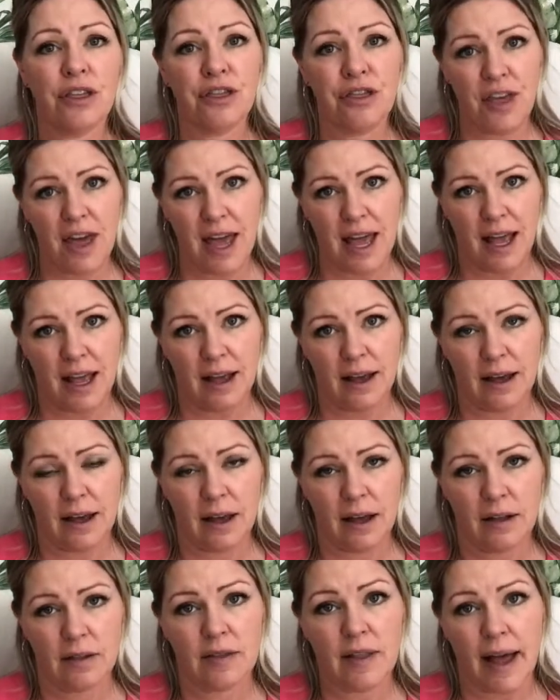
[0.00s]
think
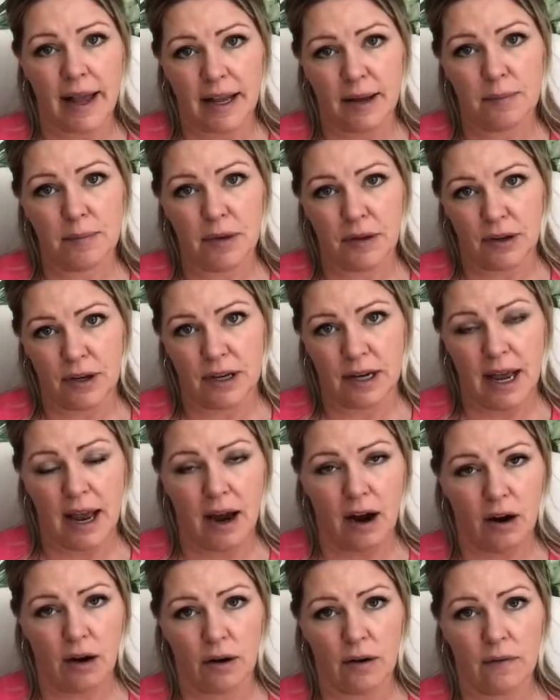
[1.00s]
like a
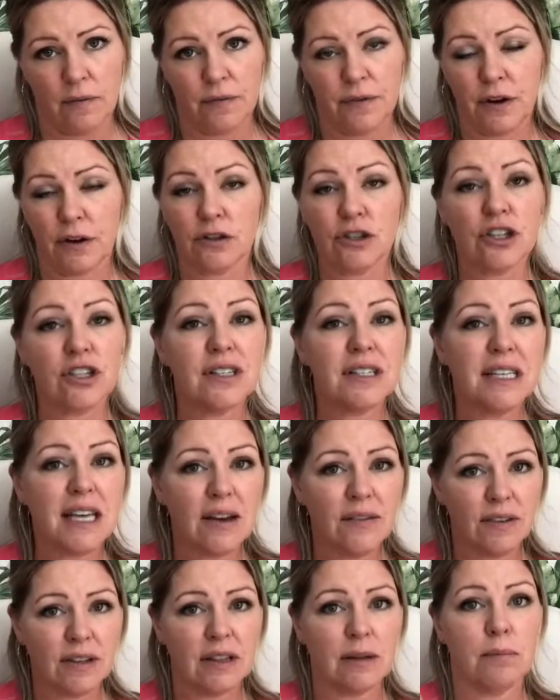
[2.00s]
millionaire. They're just
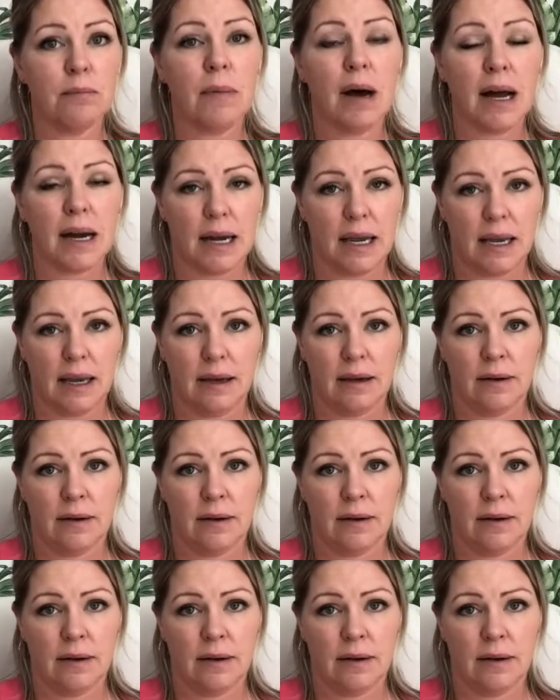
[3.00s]
given the money.